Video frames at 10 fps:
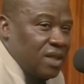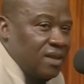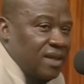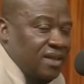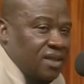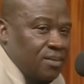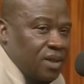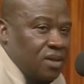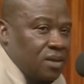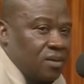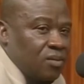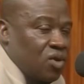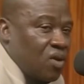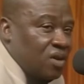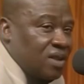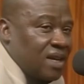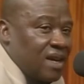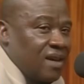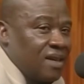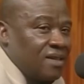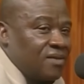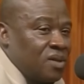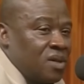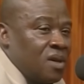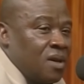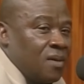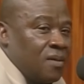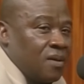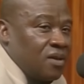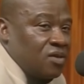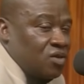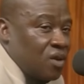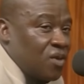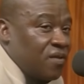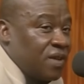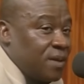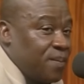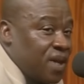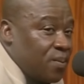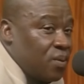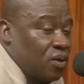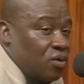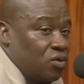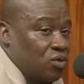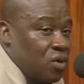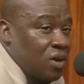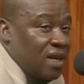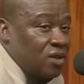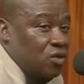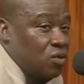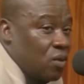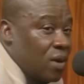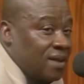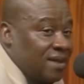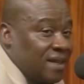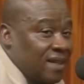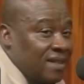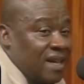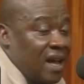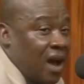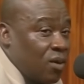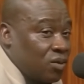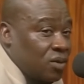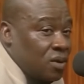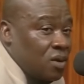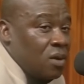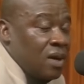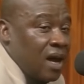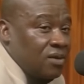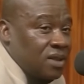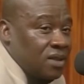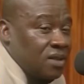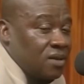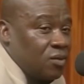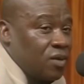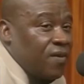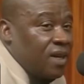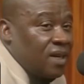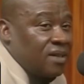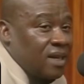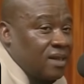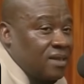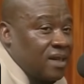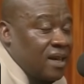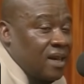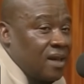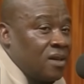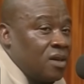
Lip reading: an exhibit because some of the people you told us to go and search their houses, we found out that